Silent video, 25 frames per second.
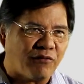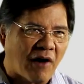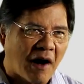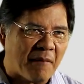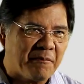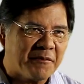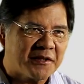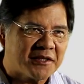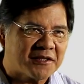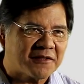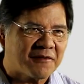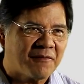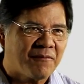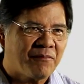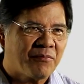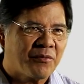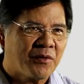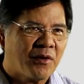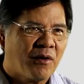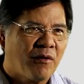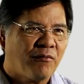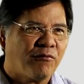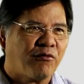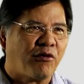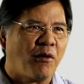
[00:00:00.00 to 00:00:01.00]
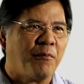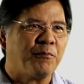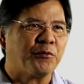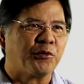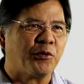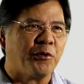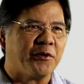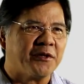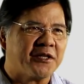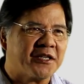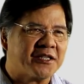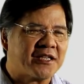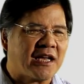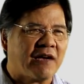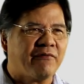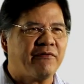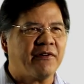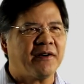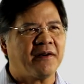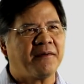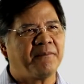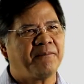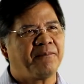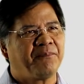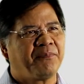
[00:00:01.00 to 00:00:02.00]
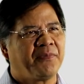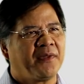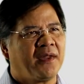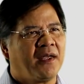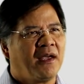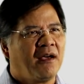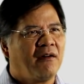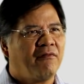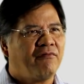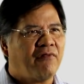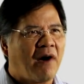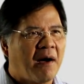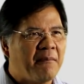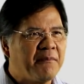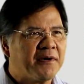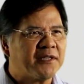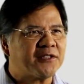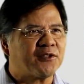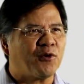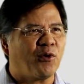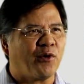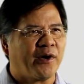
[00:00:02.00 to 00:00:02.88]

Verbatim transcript: farmers from 27 farmers